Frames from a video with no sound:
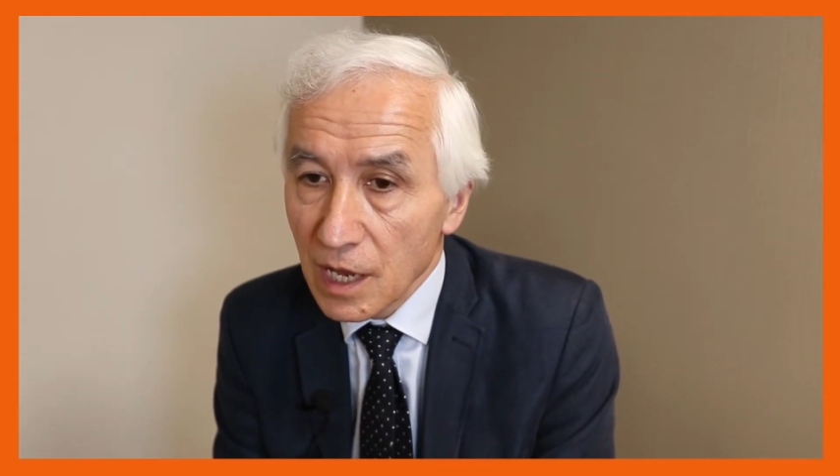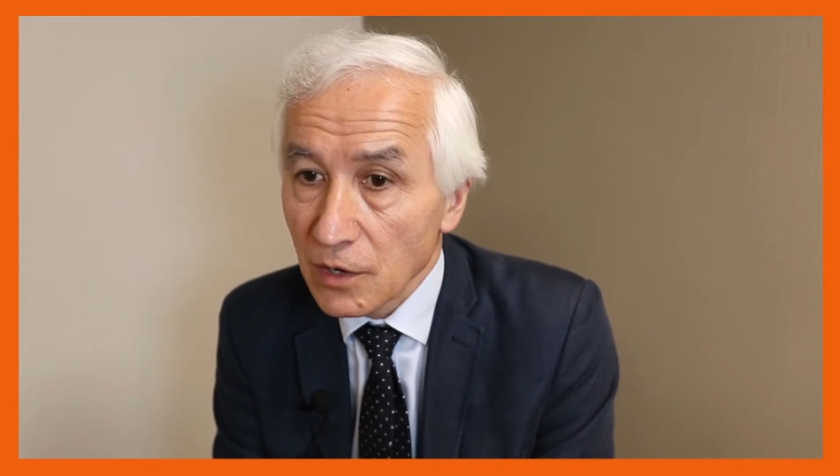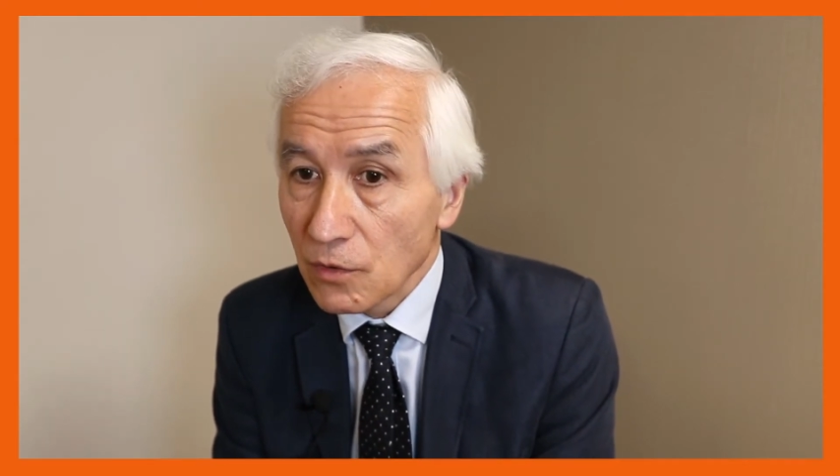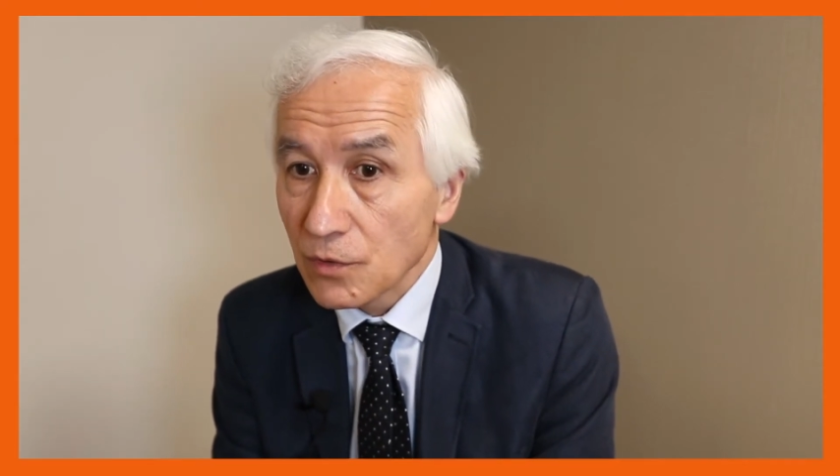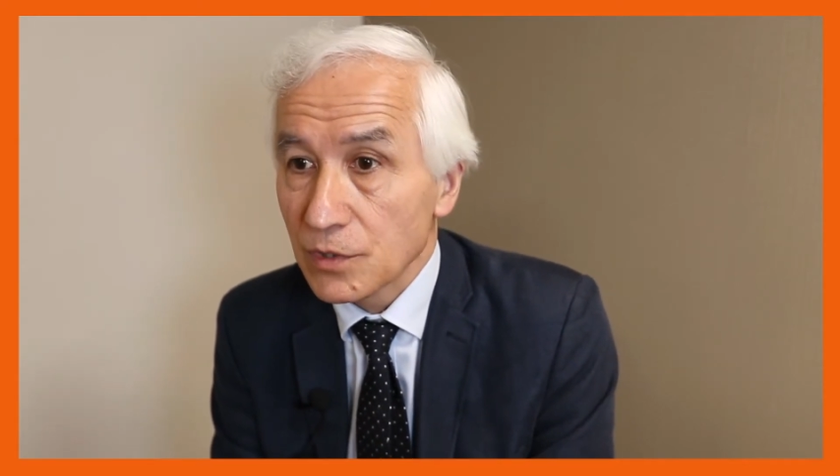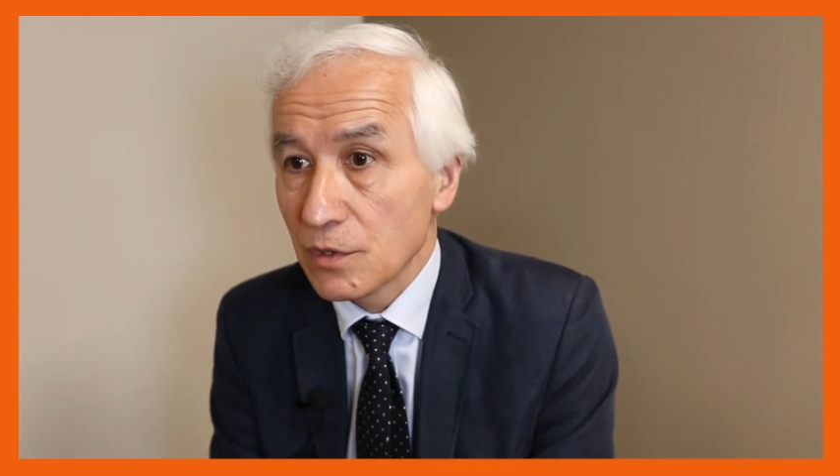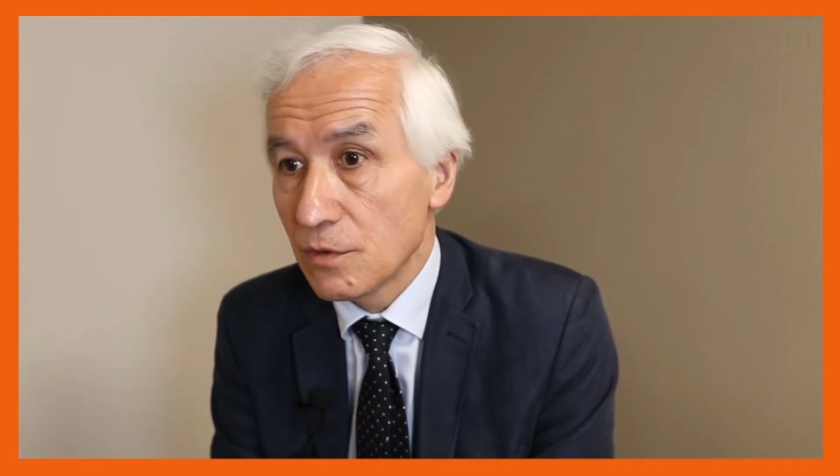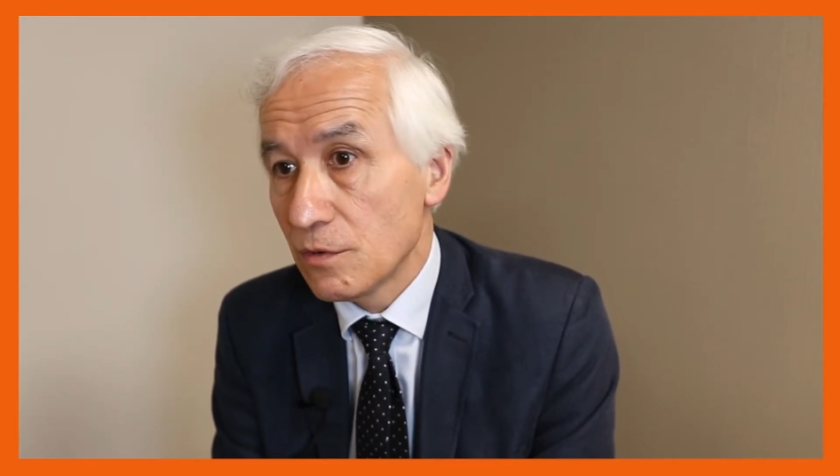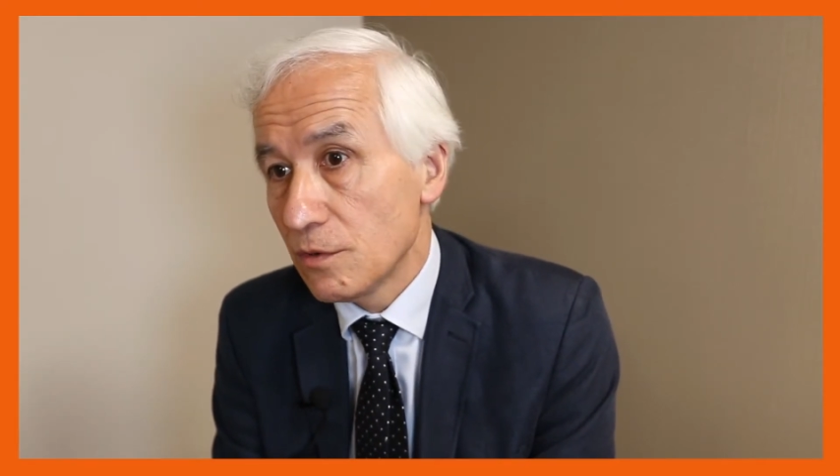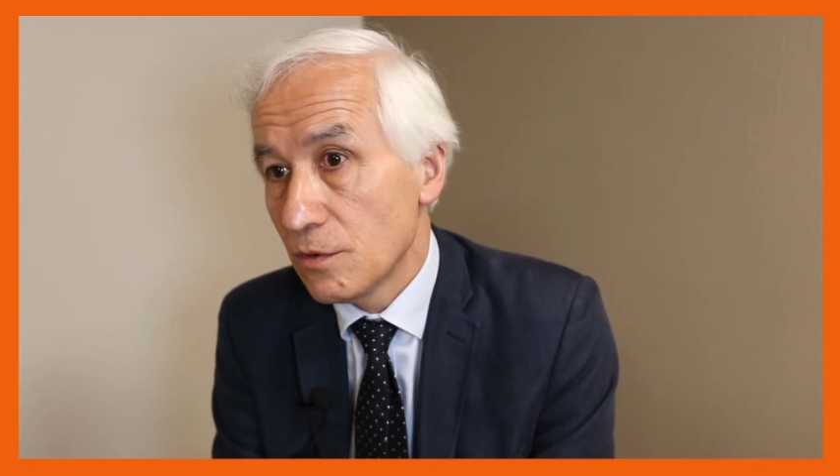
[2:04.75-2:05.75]
and
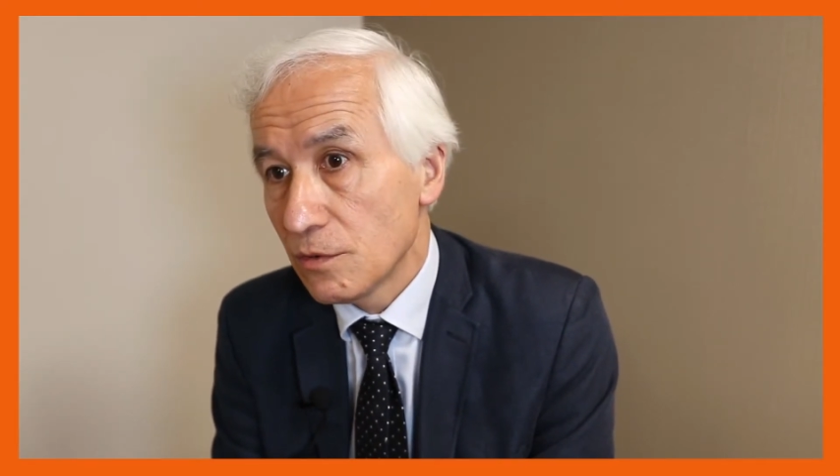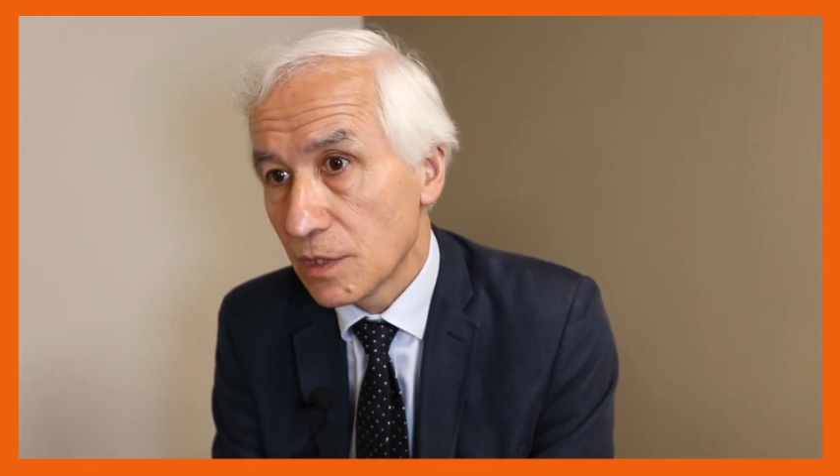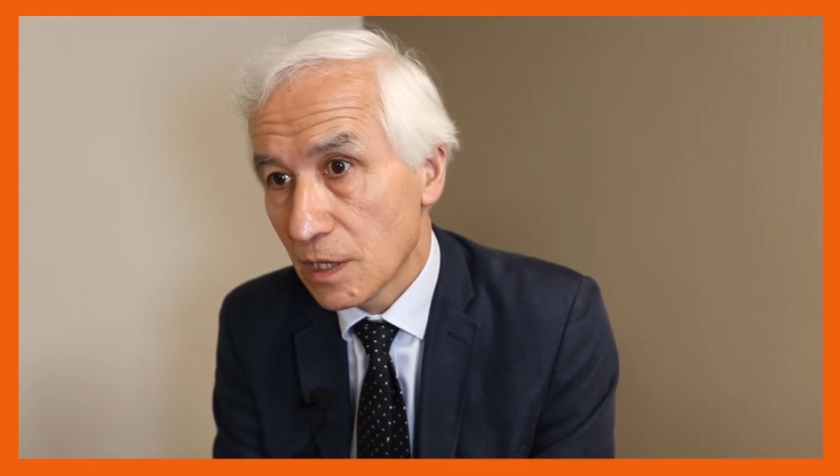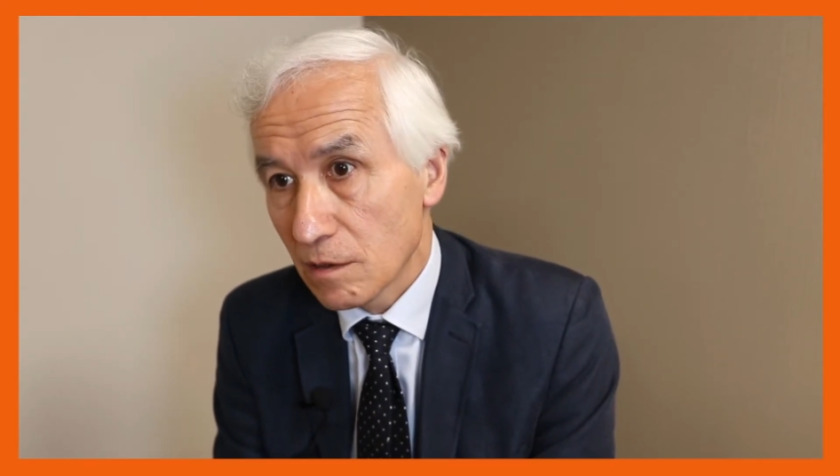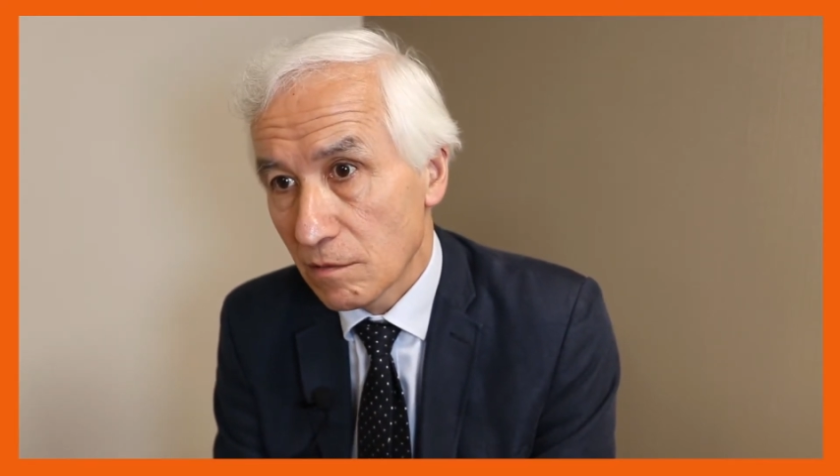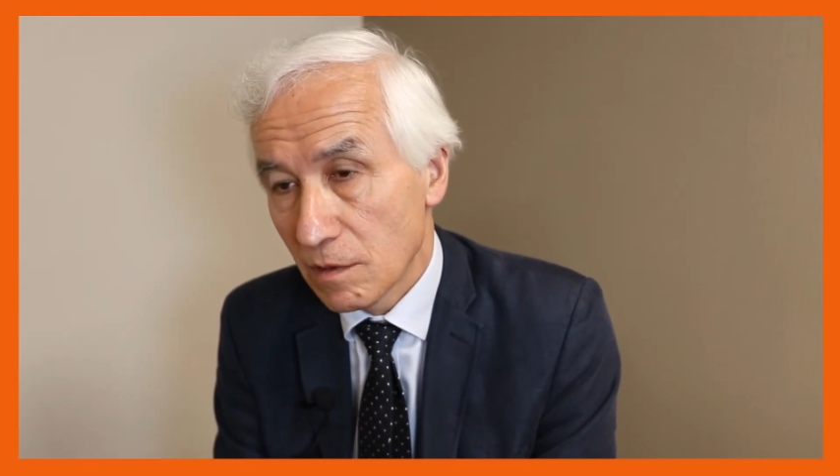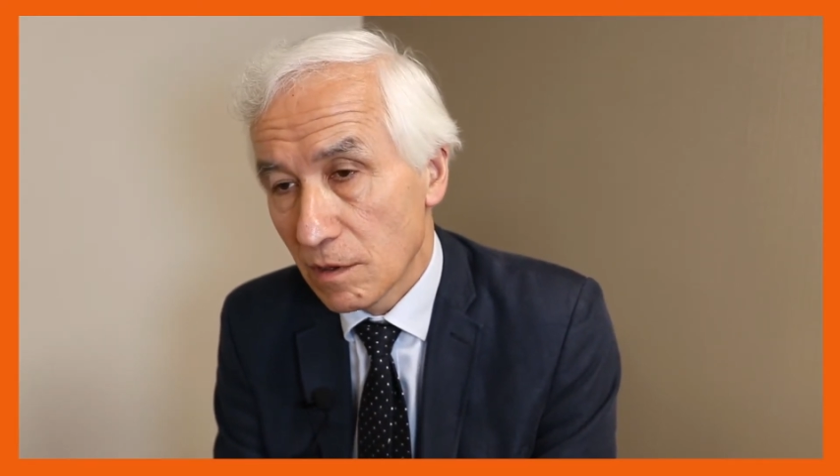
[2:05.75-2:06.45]
also using